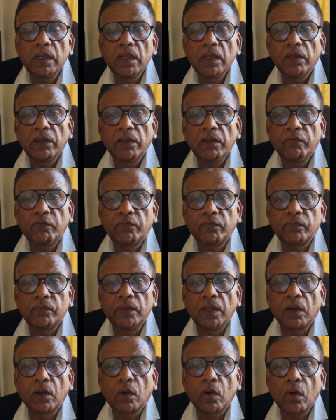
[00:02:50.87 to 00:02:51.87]
if
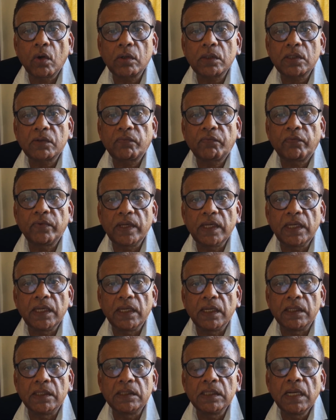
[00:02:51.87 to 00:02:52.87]
the court
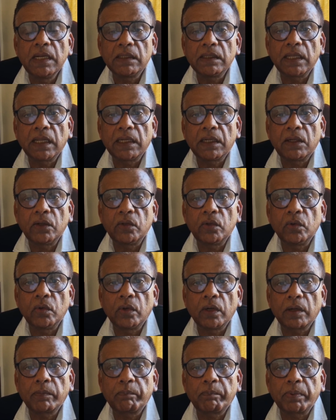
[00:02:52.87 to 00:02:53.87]
feels that you
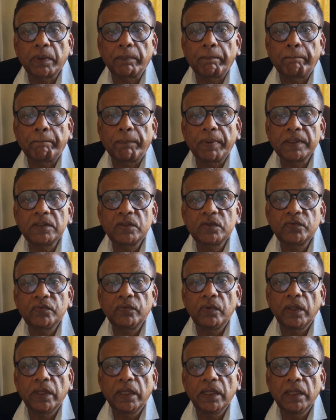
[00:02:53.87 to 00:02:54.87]
are
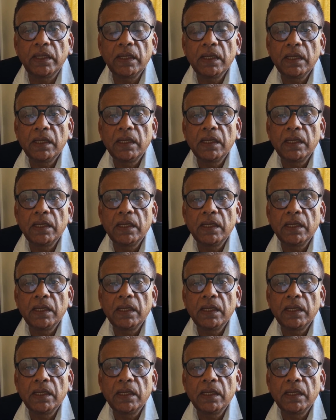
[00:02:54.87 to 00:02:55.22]
purposefully